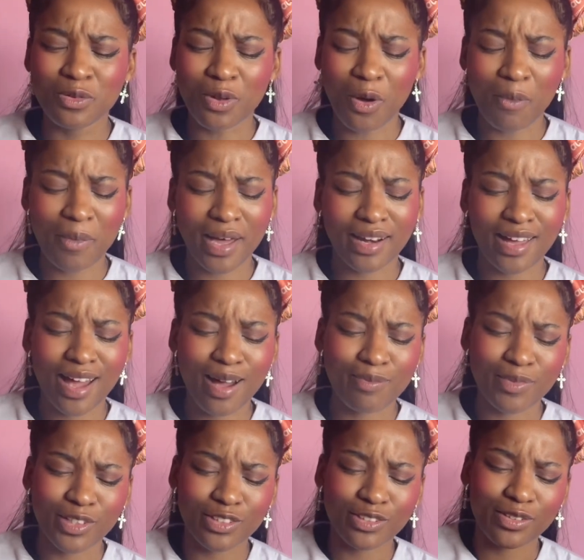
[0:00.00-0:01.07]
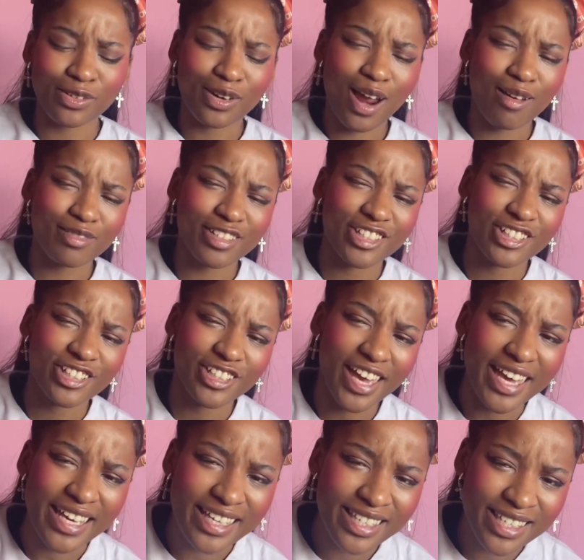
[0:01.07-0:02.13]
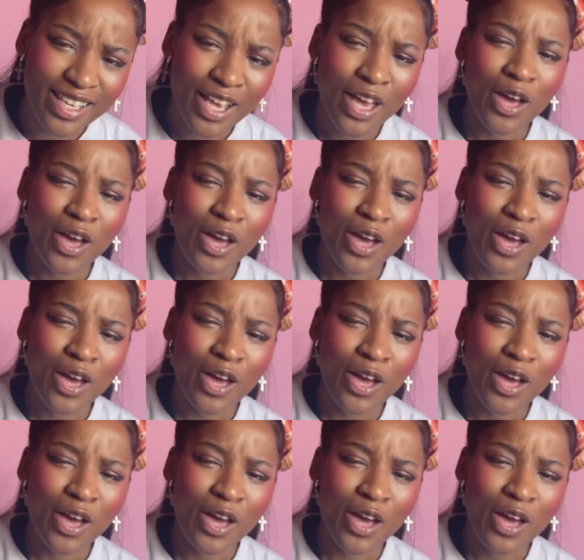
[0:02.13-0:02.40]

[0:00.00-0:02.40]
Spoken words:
no matter how much the ground shakes,